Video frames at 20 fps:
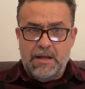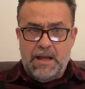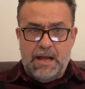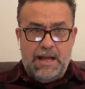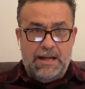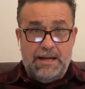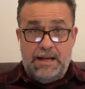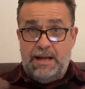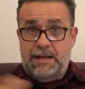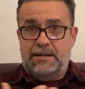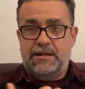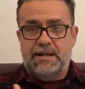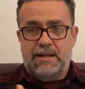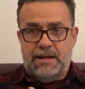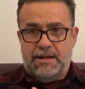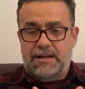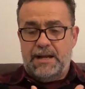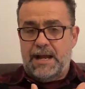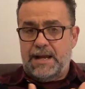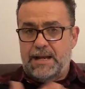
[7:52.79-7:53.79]
And and,
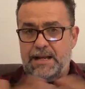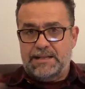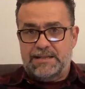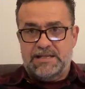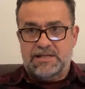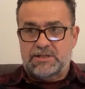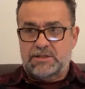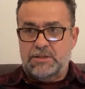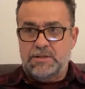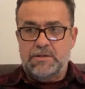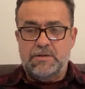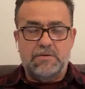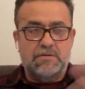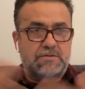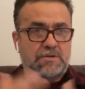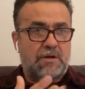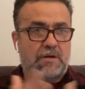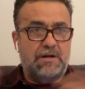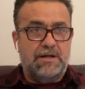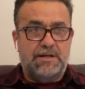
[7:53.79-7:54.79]
and I get this
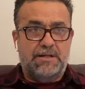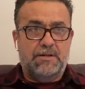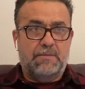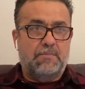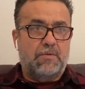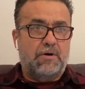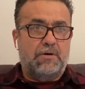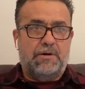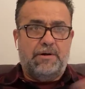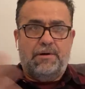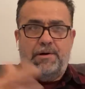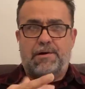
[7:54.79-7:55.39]
news early in the morning.